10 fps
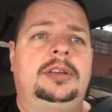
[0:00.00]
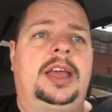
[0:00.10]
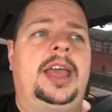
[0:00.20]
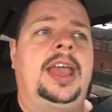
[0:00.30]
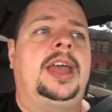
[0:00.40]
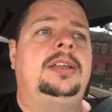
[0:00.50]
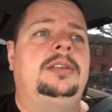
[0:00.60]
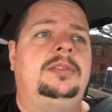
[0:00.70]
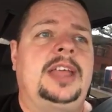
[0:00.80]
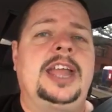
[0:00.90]

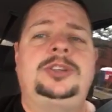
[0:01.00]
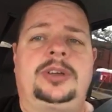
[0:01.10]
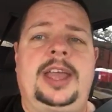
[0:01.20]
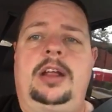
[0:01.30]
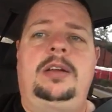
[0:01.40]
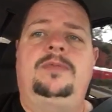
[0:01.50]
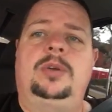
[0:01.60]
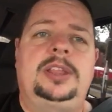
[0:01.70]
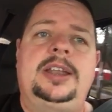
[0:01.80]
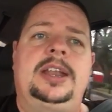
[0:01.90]
and they took care of
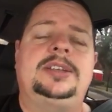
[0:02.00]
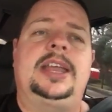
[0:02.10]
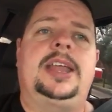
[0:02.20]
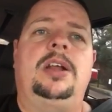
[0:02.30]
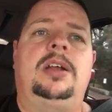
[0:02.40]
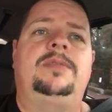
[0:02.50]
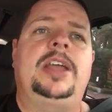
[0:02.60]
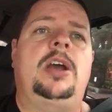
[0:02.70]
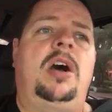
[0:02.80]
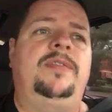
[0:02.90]
what they needed to take care of.
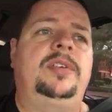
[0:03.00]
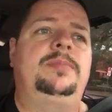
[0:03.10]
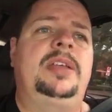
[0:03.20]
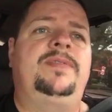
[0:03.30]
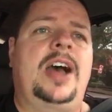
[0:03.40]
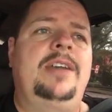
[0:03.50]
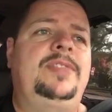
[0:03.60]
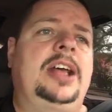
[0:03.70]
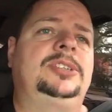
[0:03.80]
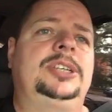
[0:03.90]
They offered me
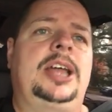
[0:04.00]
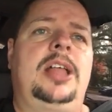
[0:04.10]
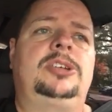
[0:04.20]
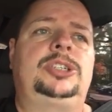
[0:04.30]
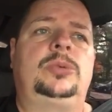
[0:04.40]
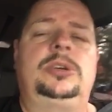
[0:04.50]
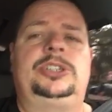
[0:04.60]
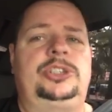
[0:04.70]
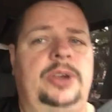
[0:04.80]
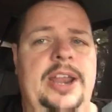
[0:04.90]
$5,000
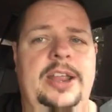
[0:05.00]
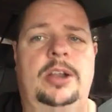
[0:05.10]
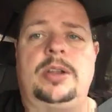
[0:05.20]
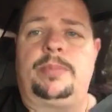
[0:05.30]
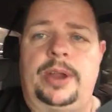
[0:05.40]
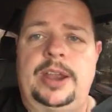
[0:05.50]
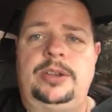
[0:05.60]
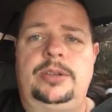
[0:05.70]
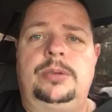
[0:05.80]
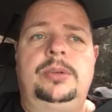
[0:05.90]
towards trade-in on a brand
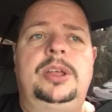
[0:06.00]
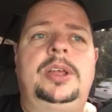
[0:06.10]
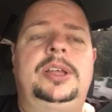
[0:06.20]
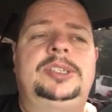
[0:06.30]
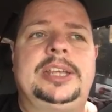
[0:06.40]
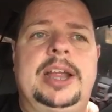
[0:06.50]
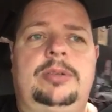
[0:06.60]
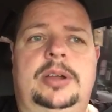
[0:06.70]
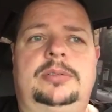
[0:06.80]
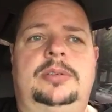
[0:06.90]
new
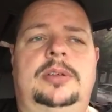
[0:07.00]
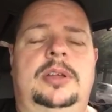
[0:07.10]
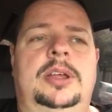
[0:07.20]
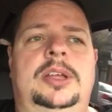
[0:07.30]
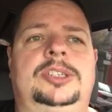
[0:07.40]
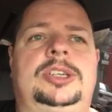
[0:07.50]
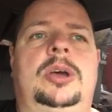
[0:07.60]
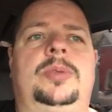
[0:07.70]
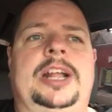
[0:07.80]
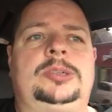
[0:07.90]
Sierra.
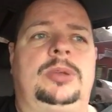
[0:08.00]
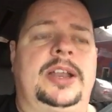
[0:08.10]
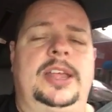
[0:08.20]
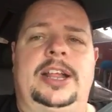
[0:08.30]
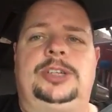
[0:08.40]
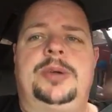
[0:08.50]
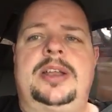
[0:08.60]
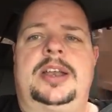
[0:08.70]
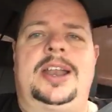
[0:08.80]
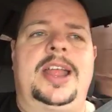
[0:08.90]
So that's what I did. I
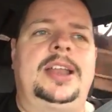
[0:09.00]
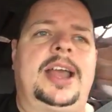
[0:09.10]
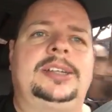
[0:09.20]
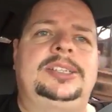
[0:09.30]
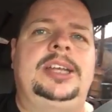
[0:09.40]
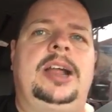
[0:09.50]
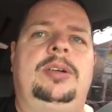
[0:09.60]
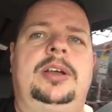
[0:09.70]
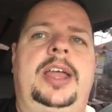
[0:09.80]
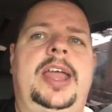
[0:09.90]
traded it in and got a
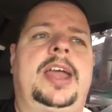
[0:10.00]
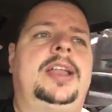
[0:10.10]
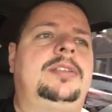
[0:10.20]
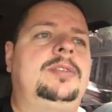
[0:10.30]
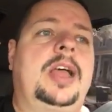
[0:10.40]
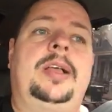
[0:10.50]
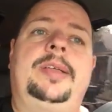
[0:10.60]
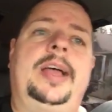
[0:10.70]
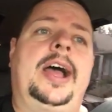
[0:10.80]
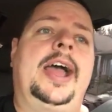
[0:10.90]
Sierra, and
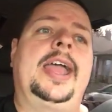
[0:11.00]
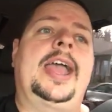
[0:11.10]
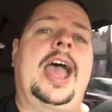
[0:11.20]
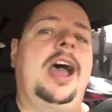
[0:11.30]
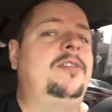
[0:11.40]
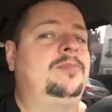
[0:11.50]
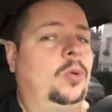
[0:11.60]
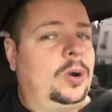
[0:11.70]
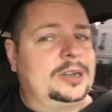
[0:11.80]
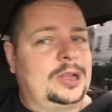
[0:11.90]
I have
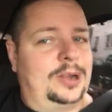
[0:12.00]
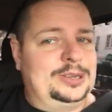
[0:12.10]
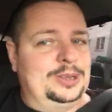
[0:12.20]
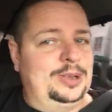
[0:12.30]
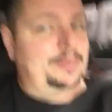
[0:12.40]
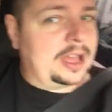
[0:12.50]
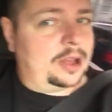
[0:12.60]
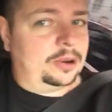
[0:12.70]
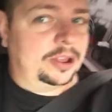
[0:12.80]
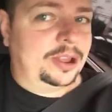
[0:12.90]
more to talk to you
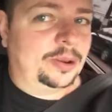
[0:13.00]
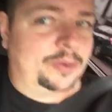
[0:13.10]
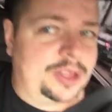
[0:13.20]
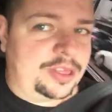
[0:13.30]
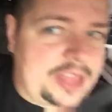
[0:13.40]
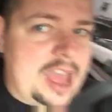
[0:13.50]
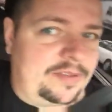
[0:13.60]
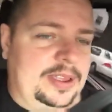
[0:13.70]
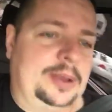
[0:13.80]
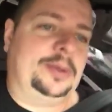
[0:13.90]
about with that
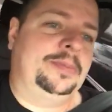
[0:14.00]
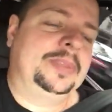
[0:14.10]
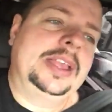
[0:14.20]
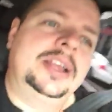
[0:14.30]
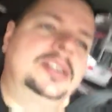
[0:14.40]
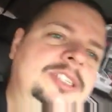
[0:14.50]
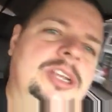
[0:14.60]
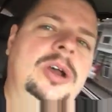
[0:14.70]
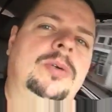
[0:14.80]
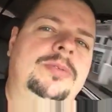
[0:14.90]
vehicle.
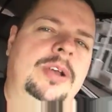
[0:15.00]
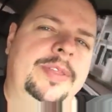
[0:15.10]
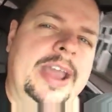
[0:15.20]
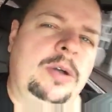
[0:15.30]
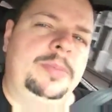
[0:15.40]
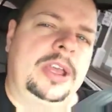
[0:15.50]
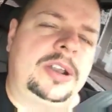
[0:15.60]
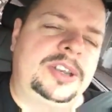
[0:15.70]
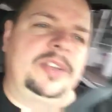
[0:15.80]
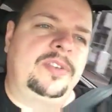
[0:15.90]
So that will be on
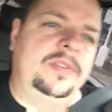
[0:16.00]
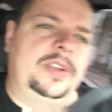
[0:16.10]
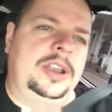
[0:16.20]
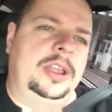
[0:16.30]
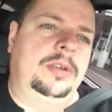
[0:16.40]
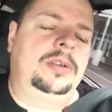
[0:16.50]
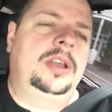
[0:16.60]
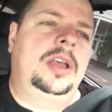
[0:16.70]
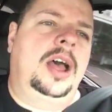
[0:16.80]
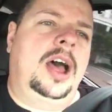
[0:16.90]
a different video.
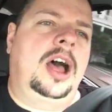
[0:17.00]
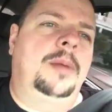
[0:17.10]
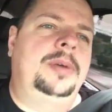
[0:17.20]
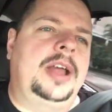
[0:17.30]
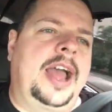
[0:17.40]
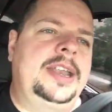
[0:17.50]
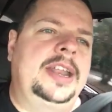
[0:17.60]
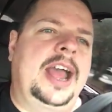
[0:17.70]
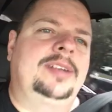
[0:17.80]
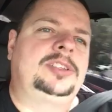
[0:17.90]
But I
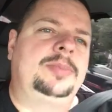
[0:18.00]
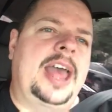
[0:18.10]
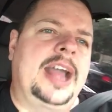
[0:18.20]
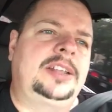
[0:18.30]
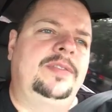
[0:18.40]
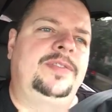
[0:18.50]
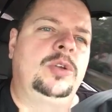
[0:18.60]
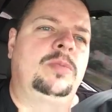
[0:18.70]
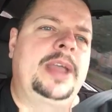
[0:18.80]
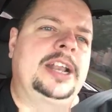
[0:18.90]
did have some active
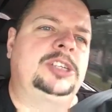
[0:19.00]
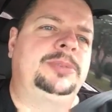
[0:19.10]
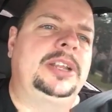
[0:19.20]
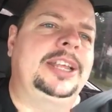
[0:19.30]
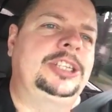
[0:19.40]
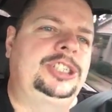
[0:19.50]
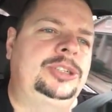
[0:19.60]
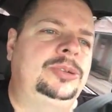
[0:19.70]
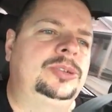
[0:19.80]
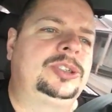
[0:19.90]
fuel management
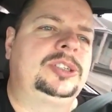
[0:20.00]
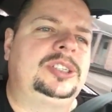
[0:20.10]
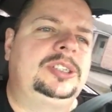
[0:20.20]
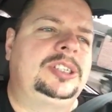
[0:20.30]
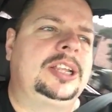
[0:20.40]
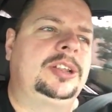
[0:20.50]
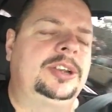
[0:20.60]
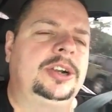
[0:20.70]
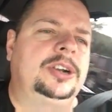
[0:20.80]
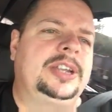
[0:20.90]
issues,
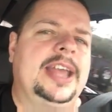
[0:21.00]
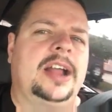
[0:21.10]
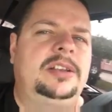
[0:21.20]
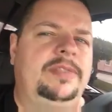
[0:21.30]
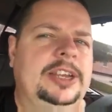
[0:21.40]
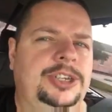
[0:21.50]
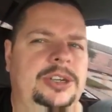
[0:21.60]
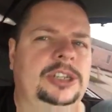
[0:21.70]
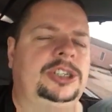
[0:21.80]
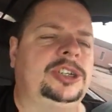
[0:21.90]
cylinder
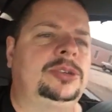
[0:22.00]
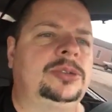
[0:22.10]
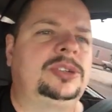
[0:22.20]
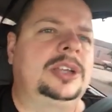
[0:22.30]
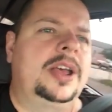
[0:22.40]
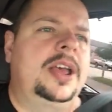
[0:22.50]
deactivation issues,